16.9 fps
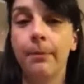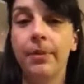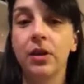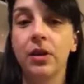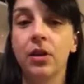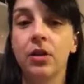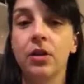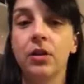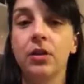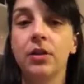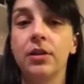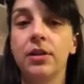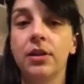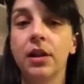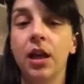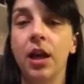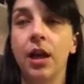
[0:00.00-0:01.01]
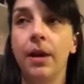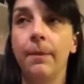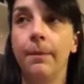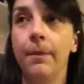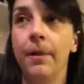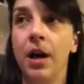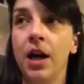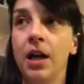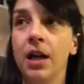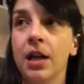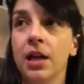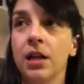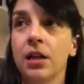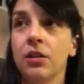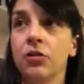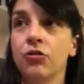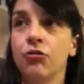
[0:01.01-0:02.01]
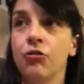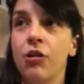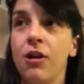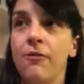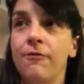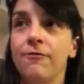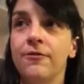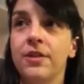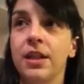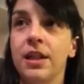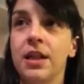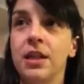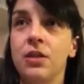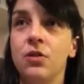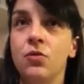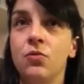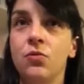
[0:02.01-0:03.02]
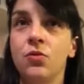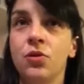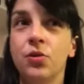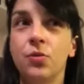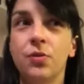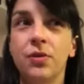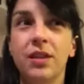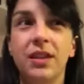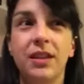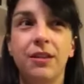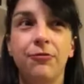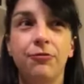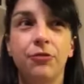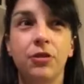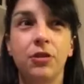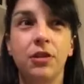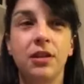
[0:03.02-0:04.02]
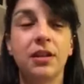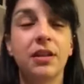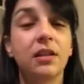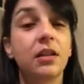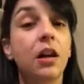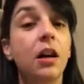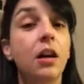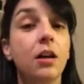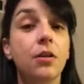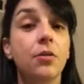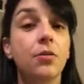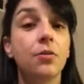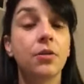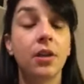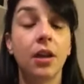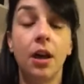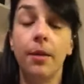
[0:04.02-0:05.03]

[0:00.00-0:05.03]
because I craft in all sorts of different styles.